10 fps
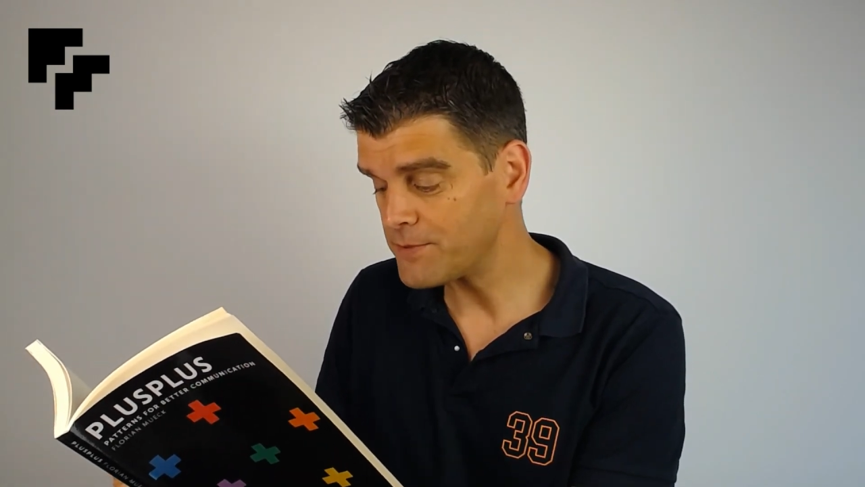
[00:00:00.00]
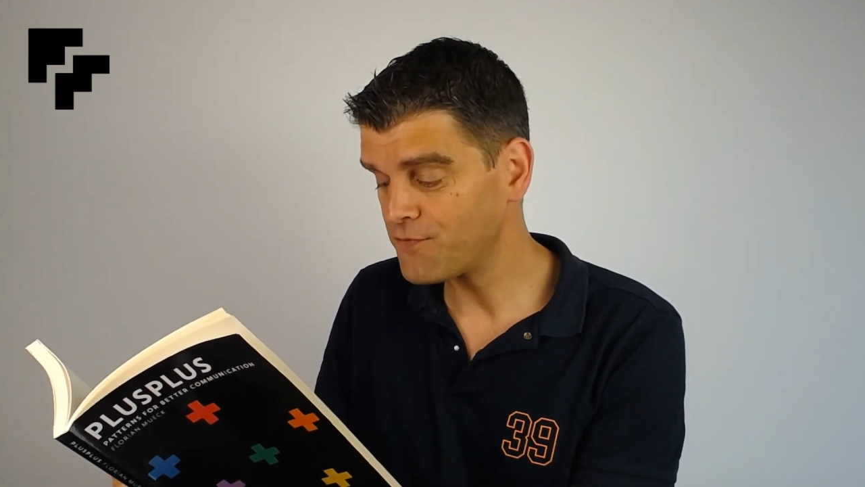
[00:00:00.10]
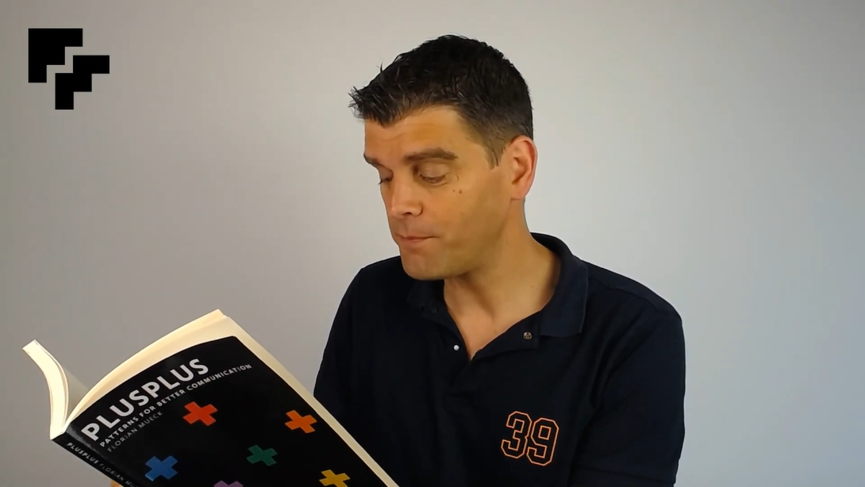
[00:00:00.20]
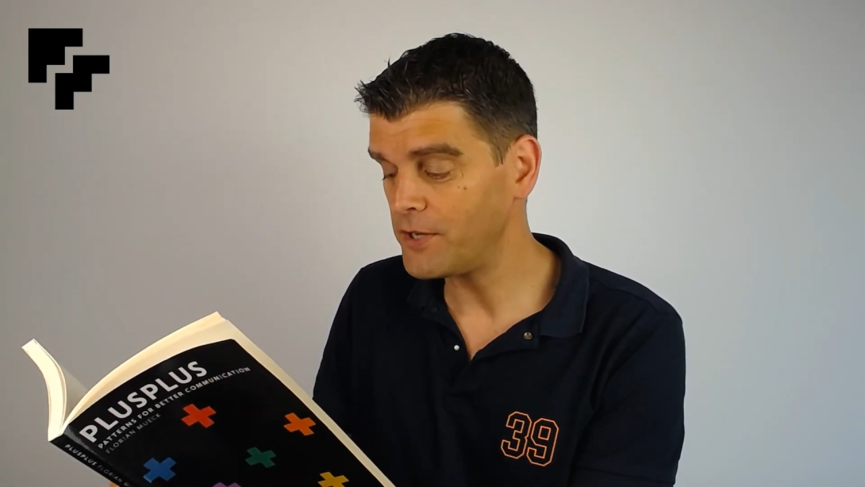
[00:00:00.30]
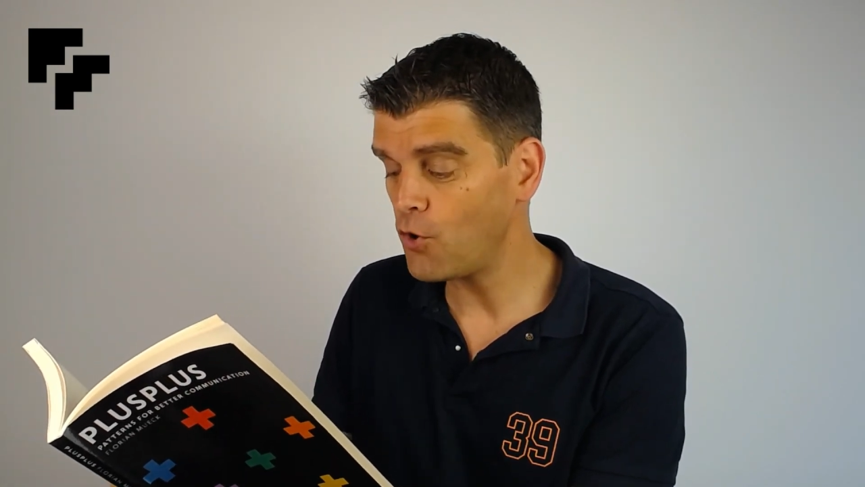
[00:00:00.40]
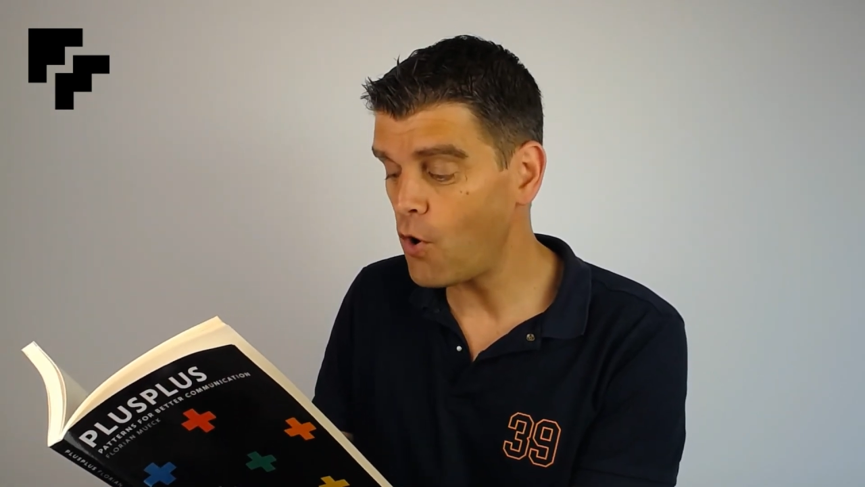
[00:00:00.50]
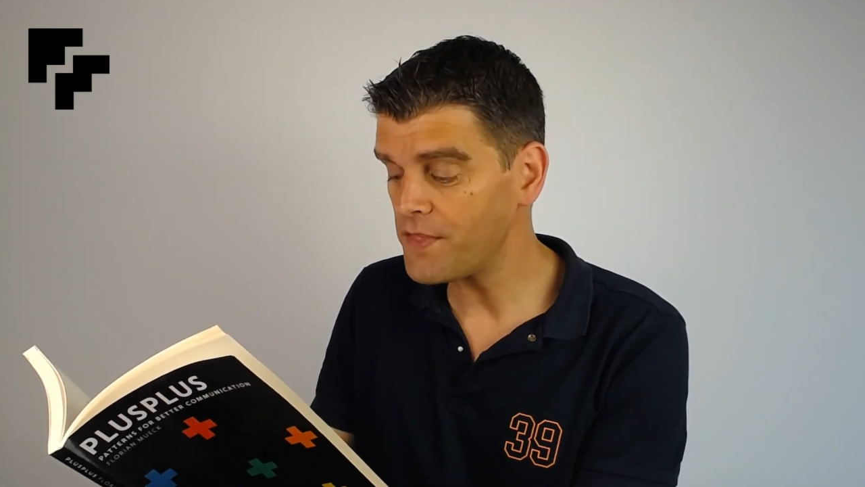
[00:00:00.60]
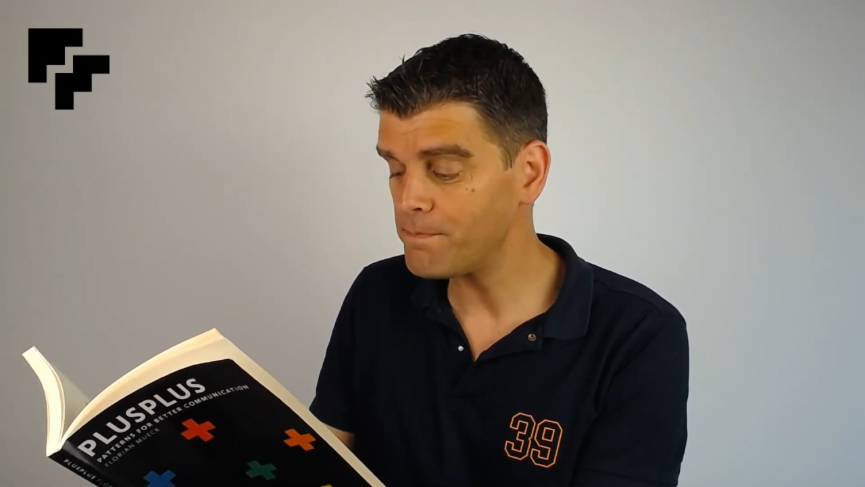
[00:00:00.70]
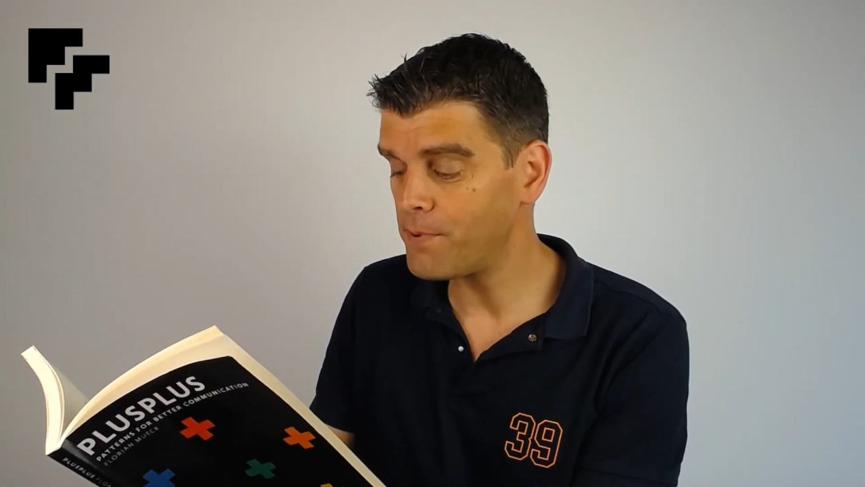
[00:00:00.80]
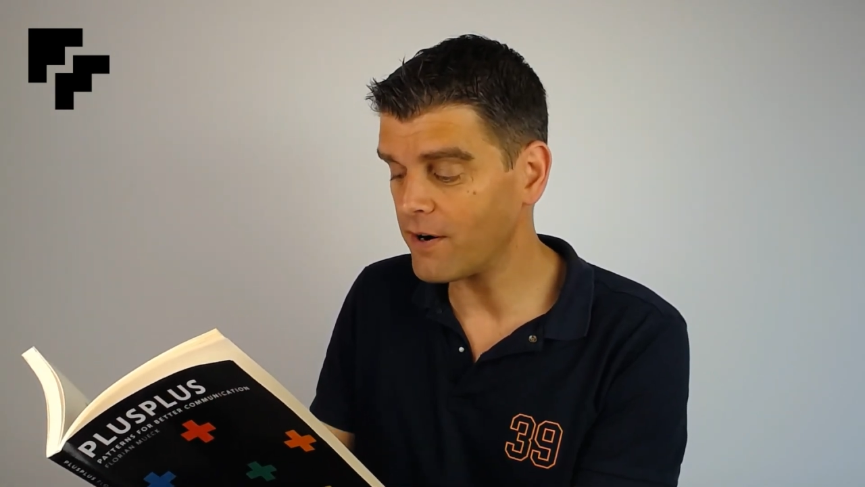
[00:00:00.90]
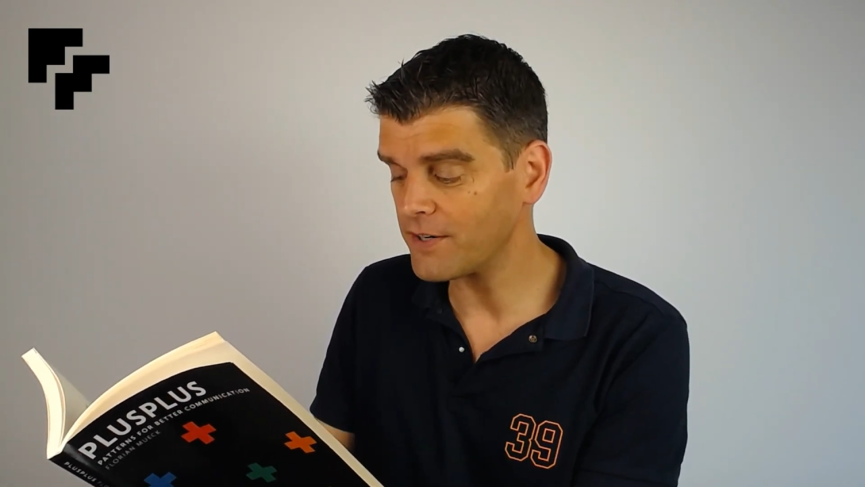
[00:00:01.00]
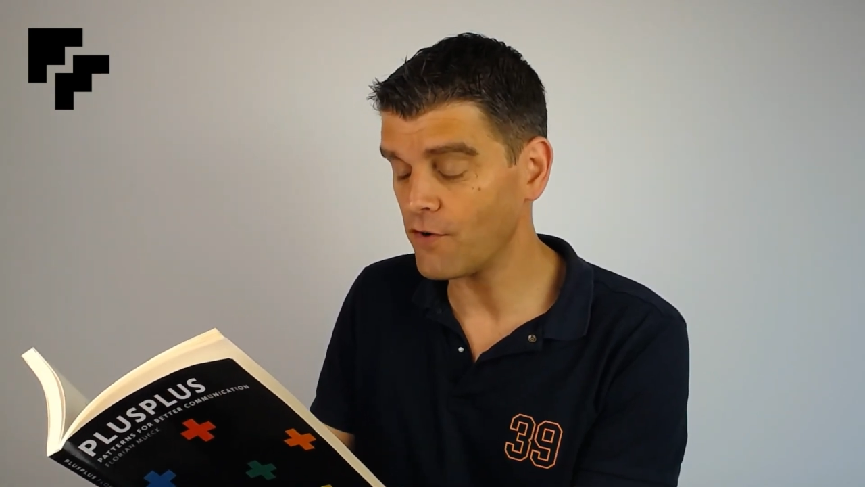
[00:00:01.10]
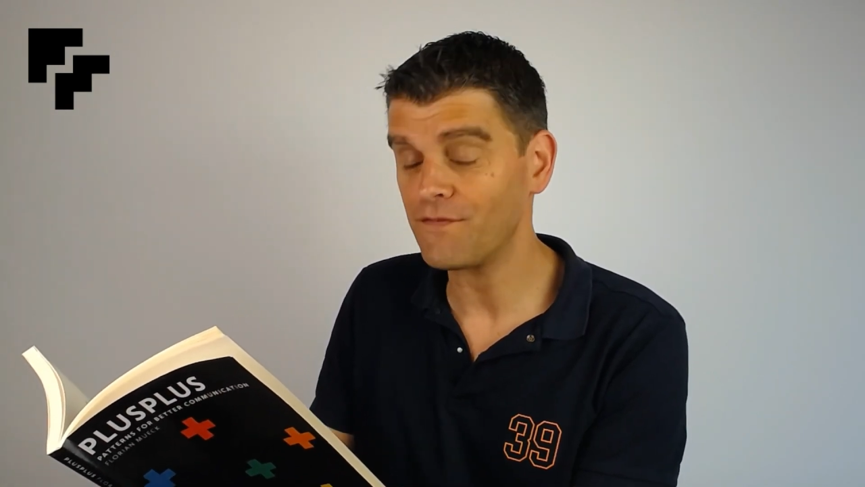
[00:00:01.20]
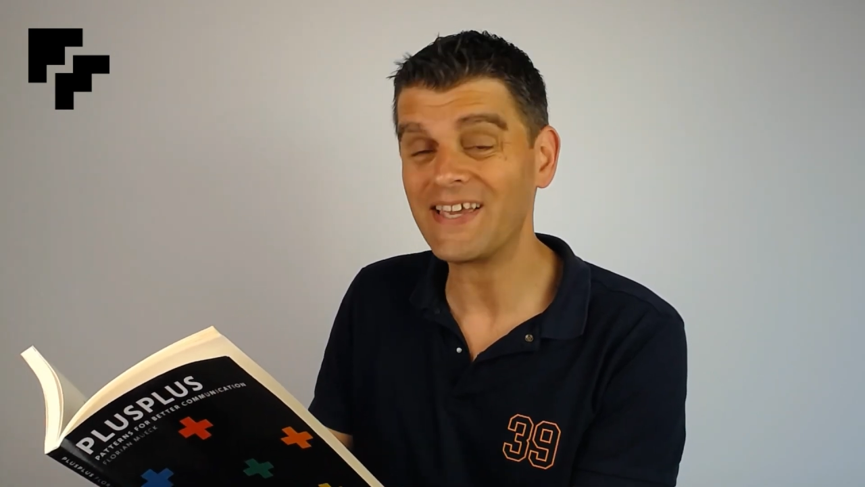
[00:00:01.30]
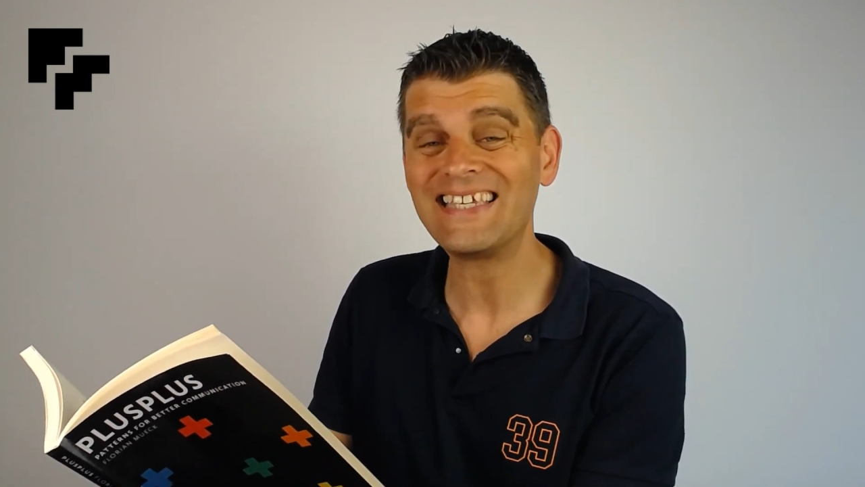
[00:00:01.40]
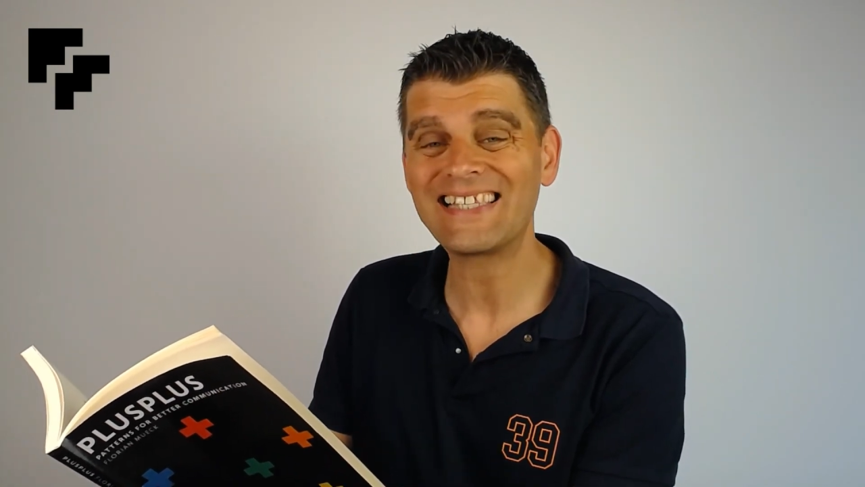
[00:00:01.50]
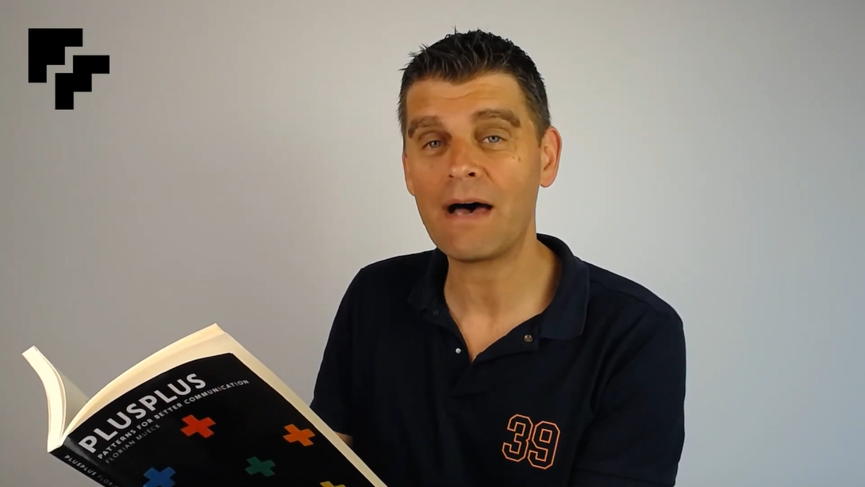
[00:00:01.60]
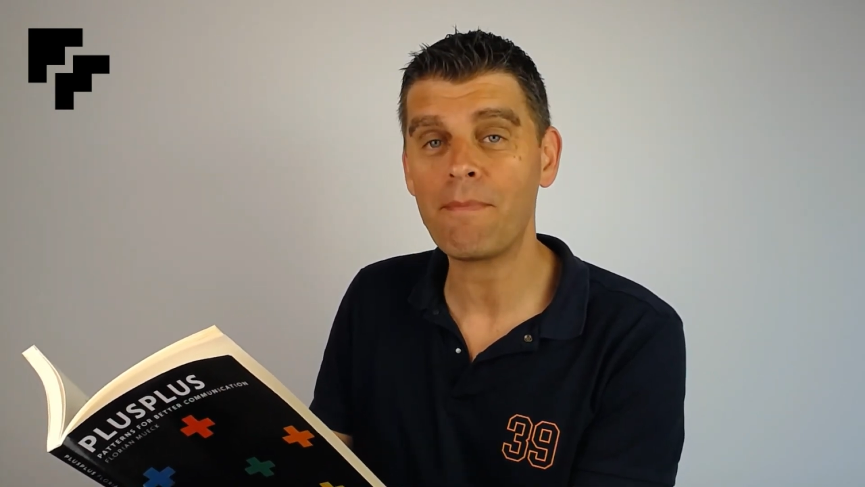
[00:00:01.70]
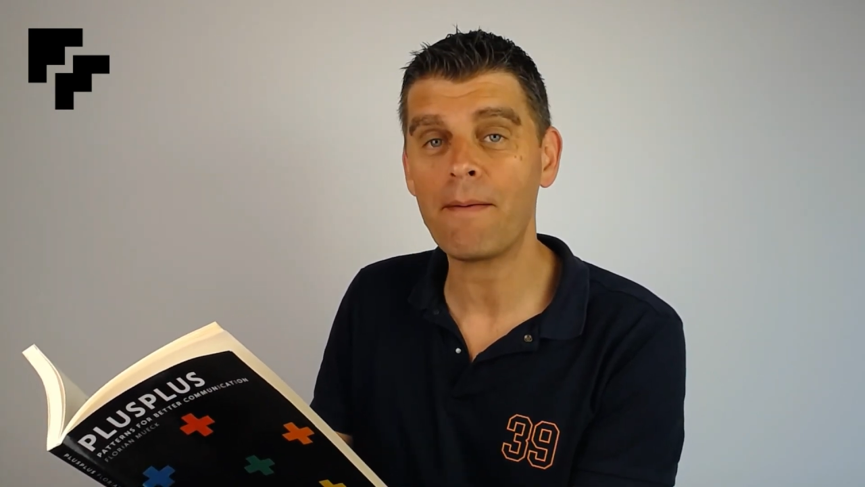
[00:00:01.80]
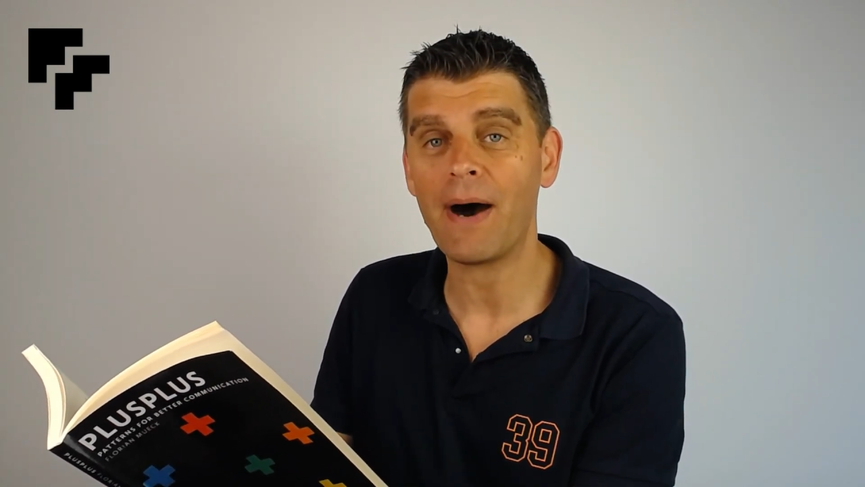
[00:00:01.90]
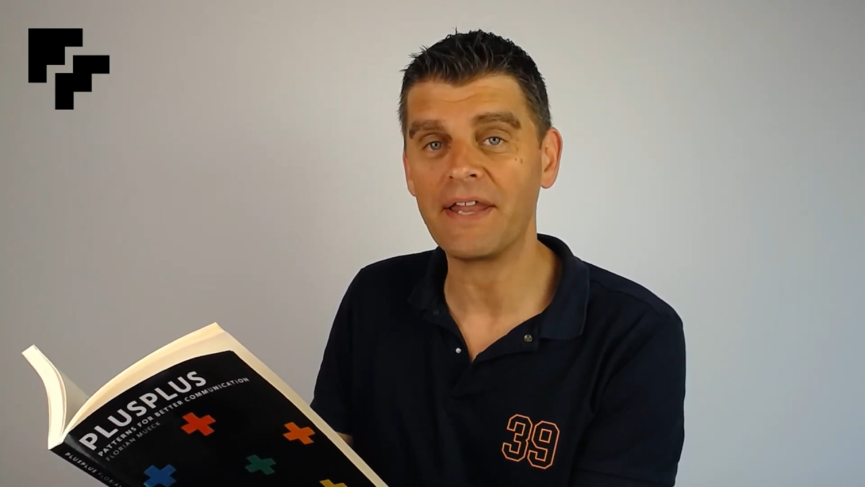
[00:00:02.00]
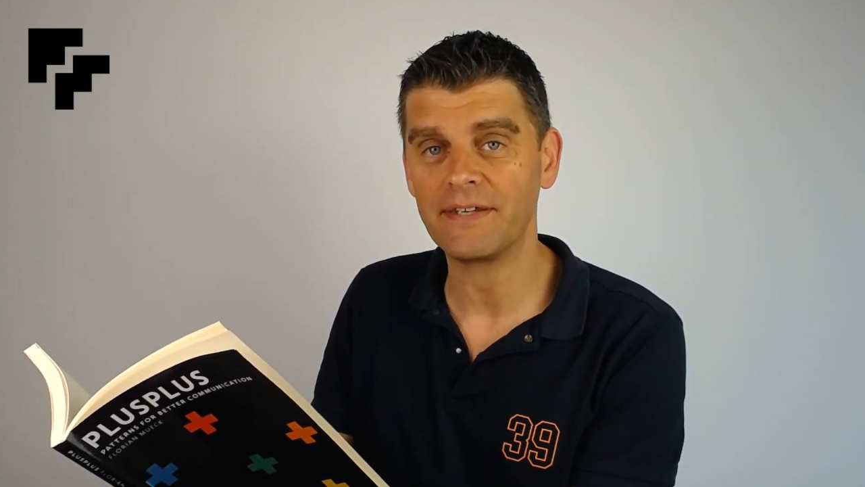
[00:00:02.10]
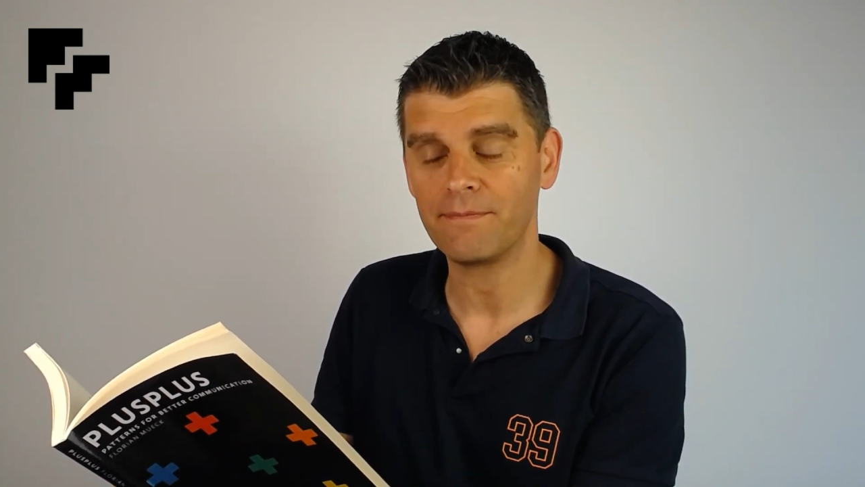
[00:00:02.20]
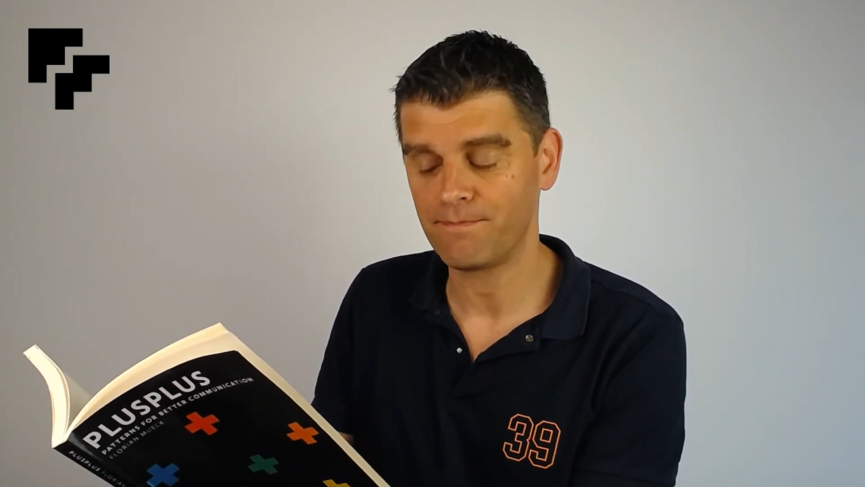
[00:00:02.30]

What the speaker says: from the northern part of Islamabad.